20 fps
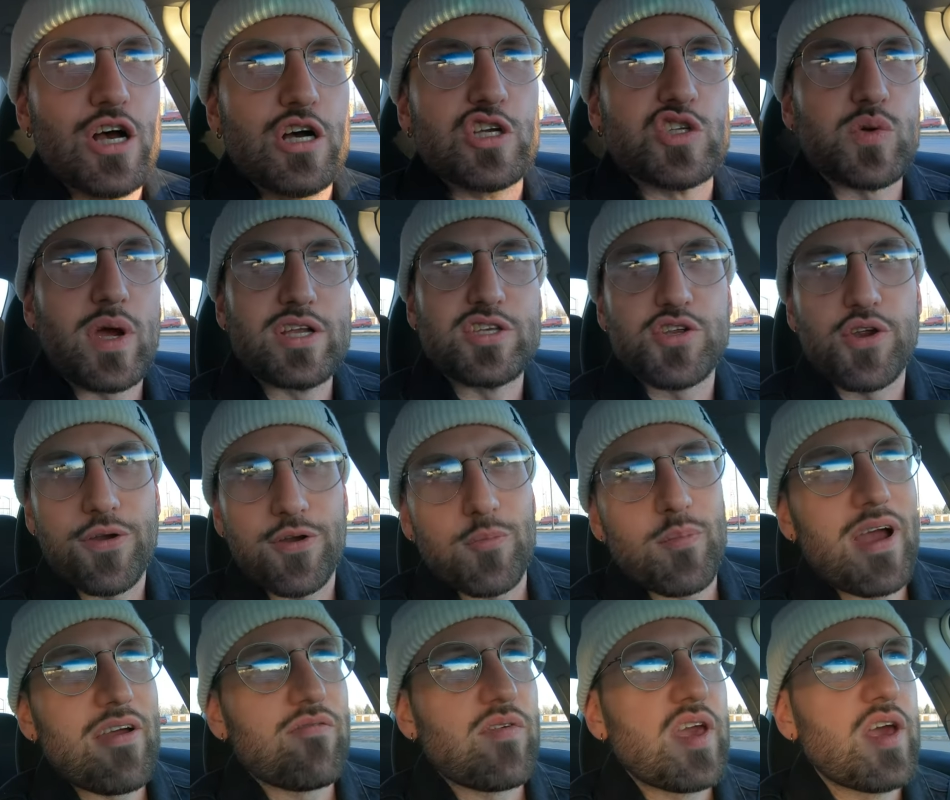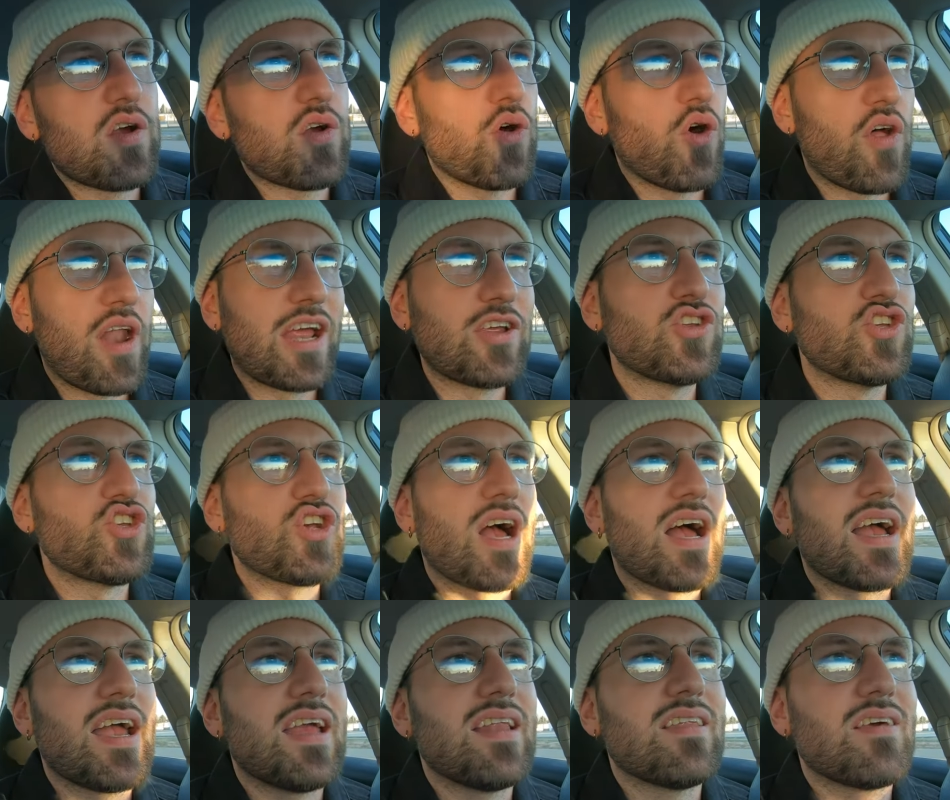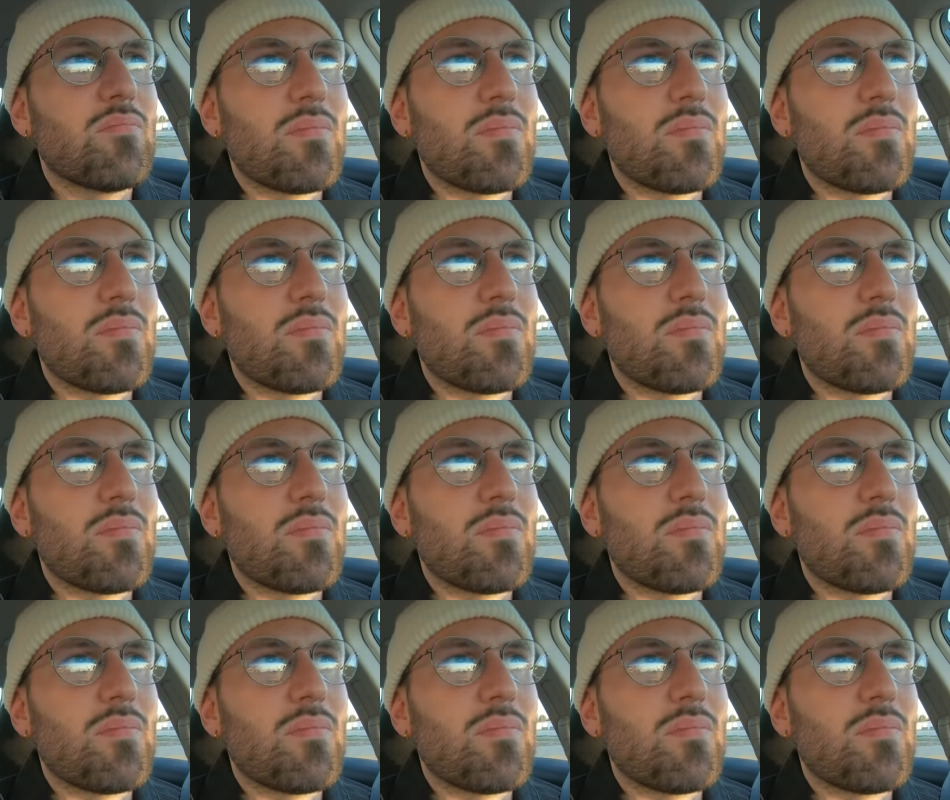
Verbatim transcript: So I turned my vehicle and I shined